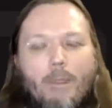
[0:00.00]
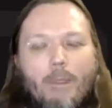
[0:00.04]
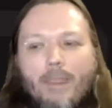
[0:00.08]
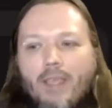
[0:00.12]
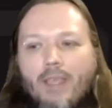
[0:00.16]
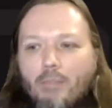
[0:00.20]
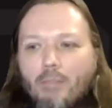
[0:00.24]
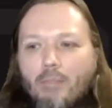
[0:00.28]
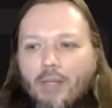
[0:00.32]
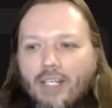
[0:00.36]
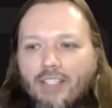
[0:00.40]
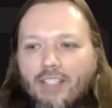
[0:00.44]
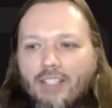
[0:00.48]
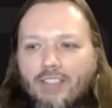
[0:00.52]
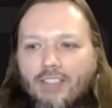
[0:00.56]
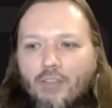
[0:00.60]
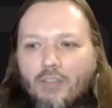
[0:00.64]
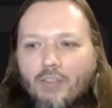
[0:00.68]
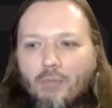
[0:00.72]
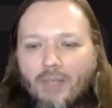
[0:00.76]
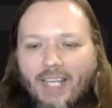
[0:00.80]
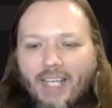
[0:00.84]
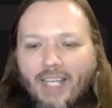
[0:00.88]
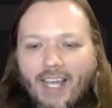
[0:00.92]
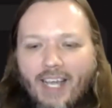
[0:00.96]
But
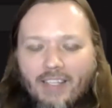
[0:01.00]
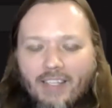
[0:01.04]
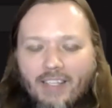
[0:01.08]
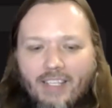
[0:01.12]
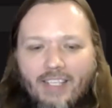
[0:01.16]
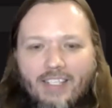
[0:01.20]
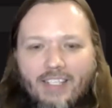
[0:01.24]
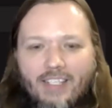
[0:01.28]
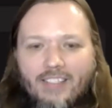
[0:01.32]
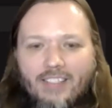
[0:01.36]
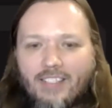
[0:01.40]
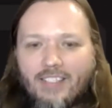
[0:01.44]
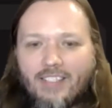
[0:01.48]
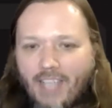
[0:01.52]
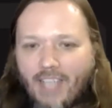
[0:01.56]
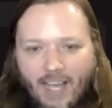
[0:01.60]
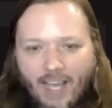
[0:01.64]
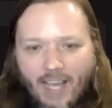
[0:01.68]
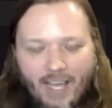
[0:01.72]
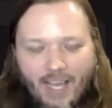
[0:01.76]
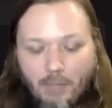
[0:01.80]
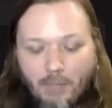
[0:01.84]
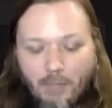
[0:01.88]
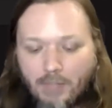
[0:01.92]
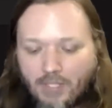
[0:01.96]
the reality is, yeah,
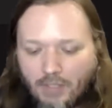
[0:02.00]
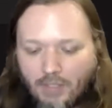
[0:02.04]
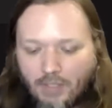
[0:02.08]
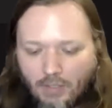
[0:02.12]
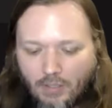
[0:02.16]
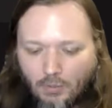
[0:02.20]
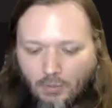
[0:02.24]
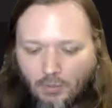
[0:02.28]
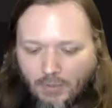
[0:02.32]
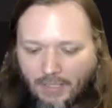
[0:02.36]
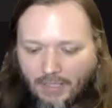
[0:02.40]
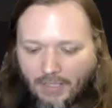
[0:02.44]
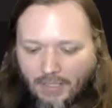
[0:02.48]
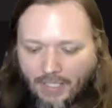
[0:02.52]
absolutely.